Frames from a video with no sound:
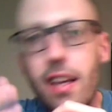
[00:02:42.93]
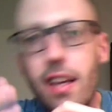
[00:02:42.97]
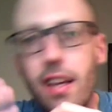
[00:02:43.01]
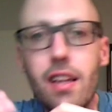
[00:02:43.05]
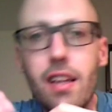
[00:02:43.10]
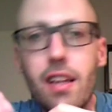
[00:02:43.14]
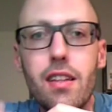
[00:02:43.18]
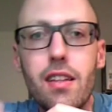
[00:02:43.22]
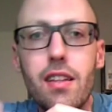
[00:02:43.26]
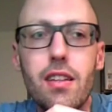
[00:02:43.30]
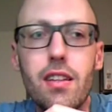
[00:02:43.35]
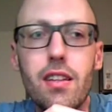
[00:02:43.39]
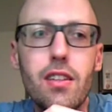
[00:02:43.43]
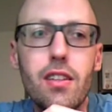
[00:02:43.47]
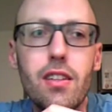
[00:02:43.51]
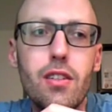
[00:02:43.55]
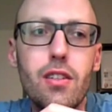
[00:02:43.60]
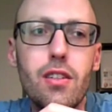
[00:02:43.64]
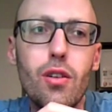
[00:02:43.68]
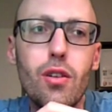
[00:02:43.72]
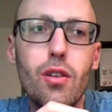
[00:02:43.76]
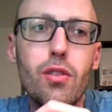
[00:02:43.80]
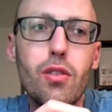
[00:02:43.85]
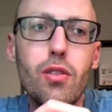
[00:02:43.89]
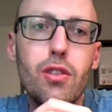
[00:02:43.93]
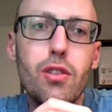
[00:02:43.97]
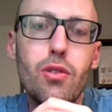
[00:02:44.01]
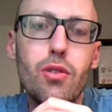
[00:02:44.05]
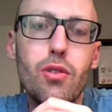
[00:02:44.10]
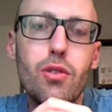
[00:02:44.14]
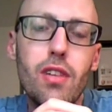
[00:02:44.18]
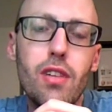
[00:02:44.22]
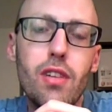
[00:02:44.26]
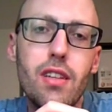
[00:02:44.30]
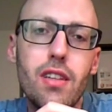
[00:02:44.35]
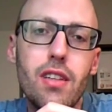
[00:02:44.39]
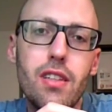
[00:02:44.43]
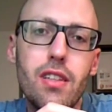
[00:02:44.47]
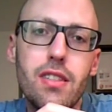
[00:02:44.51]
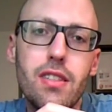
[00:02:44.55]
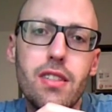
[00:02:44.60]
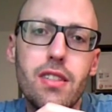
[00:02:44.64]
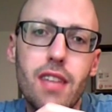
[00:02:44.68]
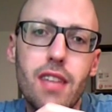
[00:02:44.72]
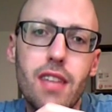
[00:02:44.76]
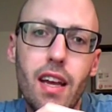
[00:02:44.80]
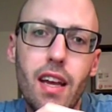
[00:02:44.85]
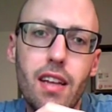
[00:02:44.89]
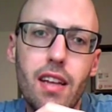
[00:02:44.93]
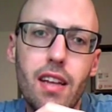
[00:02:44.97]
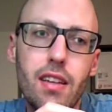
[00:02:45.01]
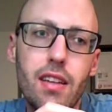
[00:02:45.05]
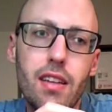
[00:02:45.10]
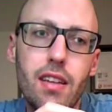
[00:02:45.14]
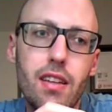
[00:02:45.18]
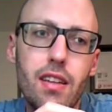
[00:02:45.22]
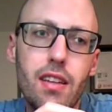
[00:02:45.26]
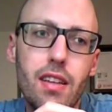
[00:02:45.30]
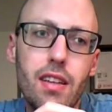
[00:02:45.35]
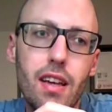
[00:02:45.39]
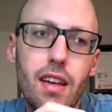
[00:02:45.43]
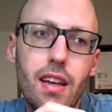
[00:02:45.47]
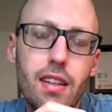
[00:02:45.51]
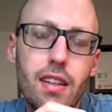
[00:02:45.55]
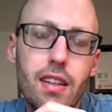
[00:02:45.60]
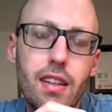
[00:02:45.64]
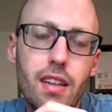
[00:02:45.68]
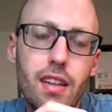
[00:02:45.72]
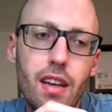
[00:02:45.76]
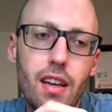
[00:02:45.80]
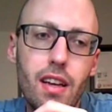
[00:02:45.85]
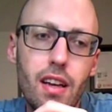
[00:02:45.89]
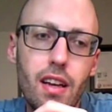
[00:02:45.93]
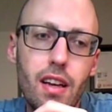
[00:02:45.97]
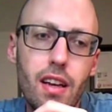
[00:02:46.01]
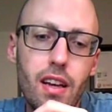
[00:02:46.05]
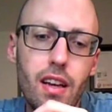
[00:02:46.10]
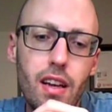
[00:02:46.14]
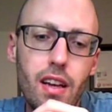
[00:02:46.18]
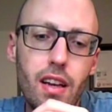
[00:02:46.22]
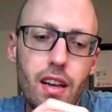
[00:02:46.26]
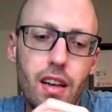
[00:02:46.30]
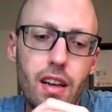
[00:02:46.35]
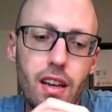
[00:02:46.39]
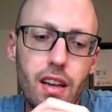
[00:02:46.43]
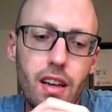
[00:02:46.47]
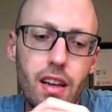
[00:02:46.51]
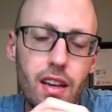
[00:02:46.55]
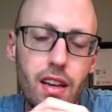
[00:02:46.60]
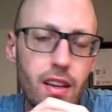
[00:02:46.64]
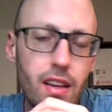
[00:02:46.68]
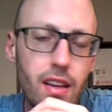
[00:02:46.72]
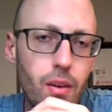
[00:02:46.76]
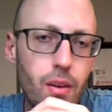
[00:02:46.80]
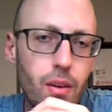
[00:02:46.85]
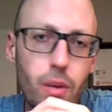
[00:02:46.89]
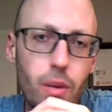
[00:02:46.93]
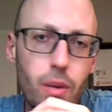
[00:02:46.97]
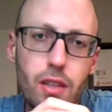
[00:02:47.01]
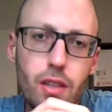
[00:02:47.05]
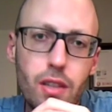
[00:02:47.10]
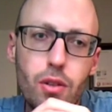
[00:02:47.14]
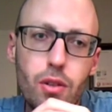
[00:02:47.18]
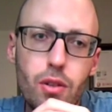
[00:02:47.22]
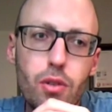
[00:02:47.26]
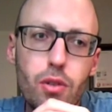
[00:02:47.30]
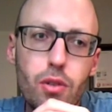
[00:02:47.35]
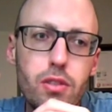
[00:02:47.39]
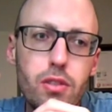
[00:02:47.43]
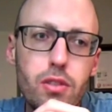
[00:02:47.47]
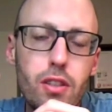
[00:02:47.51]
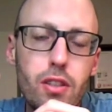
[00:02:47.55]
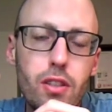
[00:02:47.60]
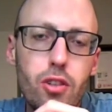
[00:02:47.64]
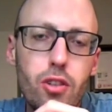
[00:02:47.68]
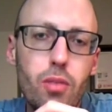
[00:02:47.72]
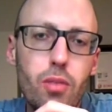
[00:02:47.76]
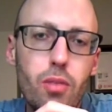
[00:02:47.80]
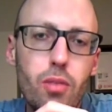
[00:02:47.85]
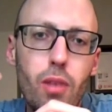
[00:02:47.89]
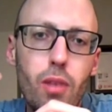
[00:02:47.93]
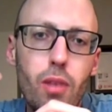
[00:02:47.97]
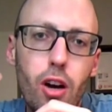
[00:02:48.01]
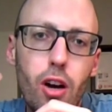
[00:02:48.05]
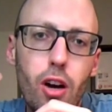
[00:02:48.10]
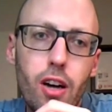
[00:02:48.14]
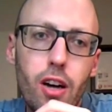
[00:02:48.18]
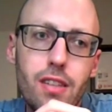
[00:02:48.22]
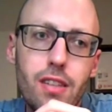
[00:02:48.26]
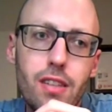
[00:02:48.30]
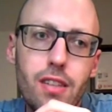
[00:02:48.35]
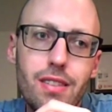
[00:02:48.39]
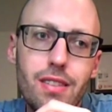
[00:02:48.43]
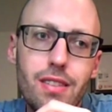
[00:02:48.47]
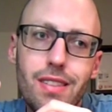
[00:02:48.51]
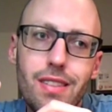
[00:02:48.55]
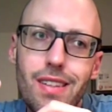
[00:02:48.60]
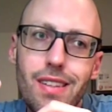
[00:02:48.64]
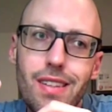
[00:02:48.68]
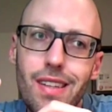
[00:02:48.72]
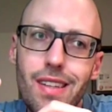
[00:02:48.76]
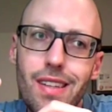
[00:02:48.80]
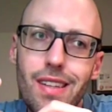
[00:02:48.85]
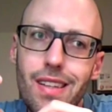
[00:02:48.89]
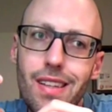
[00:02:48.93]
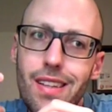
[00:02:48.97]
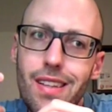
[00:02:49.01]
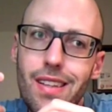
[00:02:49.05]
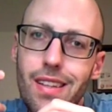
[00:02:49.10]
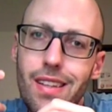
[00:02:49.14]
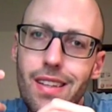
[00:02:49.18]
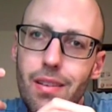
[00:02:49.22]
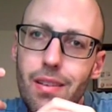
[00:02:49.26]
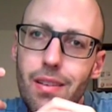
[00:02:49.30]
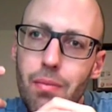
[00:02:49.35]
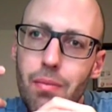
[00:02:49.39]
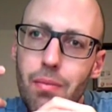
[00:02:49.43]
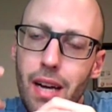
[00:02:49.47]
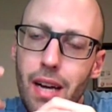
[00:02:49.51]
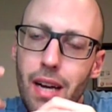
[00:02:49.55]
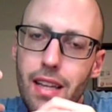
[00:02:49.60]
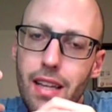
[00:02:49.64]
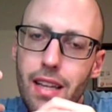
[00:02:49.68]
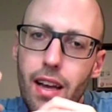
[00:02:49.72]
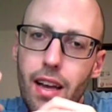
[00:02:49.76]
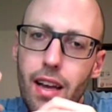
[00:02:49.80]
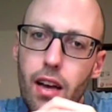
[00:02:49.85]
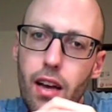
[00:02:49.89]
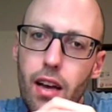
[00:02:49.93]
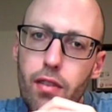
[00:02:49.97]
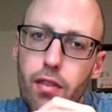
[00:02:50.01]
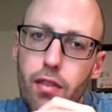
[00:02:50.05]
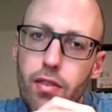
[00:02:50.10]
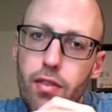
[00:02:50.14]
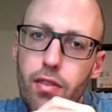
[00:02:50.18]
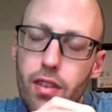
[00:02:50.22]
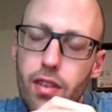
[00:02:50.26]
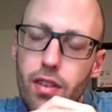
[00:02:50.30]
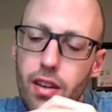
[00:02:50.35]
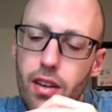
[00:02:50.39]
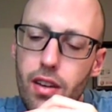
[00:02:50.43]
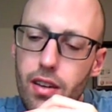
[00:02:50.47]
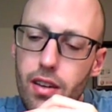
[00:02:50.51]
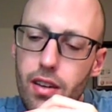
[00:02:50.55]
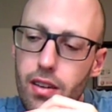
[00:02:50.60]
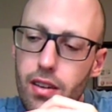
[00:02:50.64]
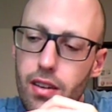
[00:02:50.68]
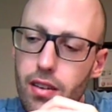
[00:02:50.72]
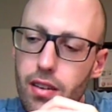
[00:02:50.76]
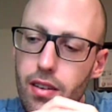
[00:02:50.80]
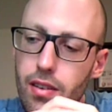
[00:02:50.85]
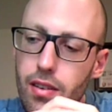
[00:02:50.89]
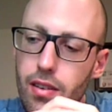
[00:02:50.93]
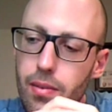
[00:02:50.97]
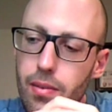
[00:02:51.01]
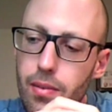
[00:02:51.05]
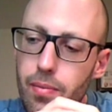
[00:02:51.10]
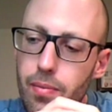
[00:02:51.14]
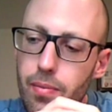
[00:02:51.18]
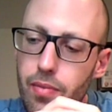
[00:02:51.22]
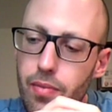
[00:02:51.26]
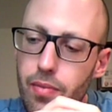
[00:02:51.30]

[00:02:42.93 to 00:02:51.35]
it so that you will understand that when you use the term laws, it might have some